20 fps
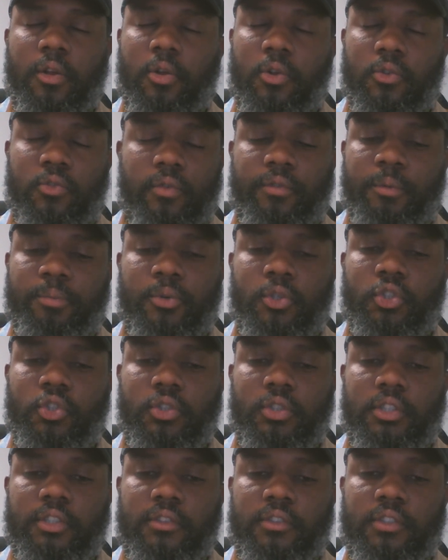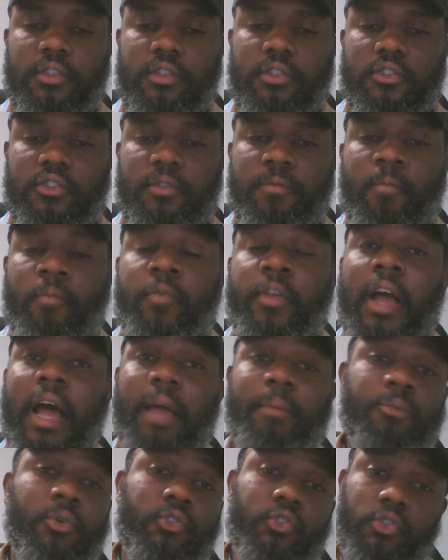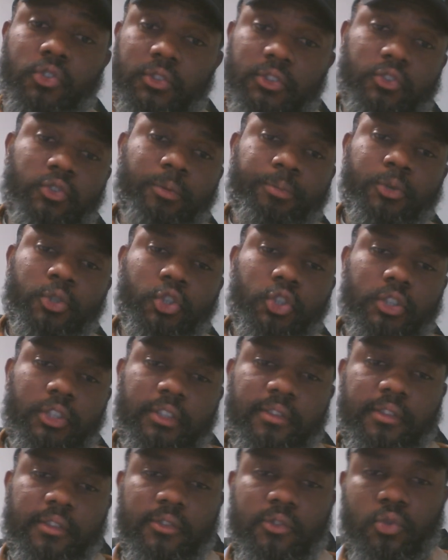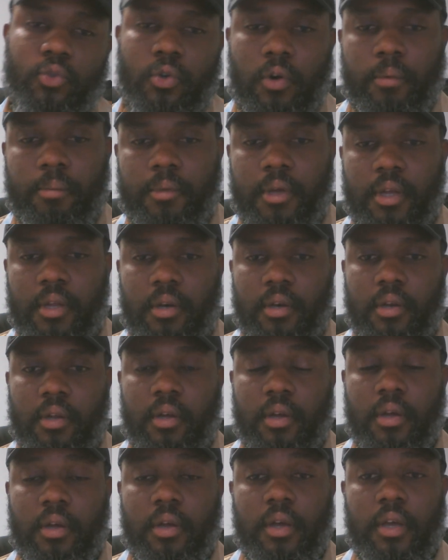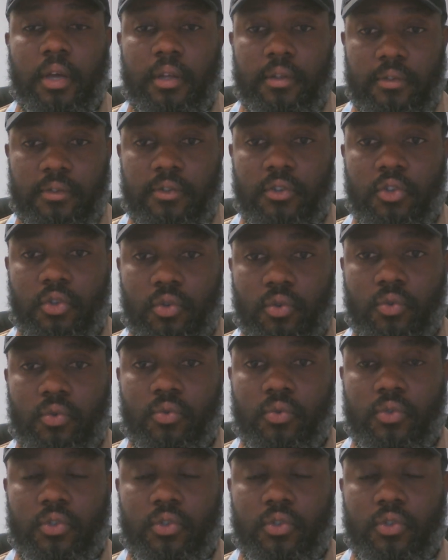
of opportunities. I must use this opportunity to commend NTU,